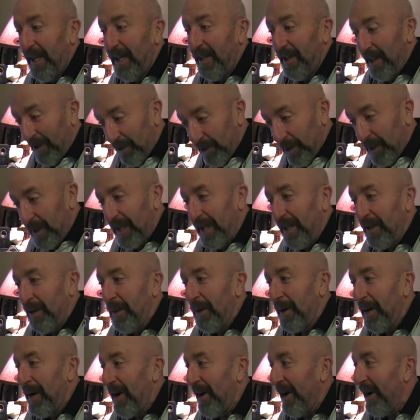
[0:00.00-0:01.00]
That's what they do
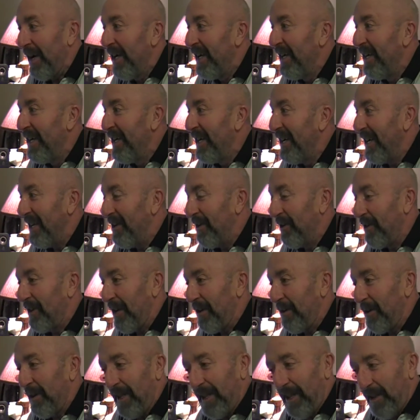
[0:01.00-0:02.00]
here in this
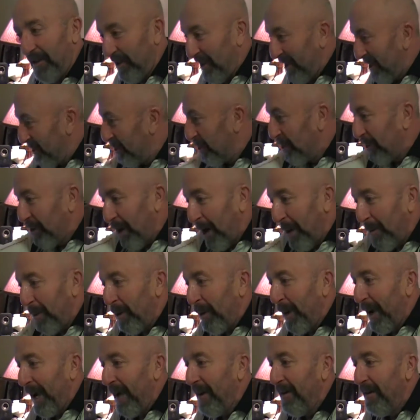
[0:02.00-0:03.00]
country, they send your job
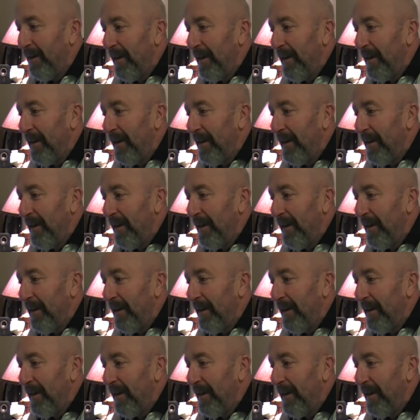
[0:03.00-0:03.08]
away.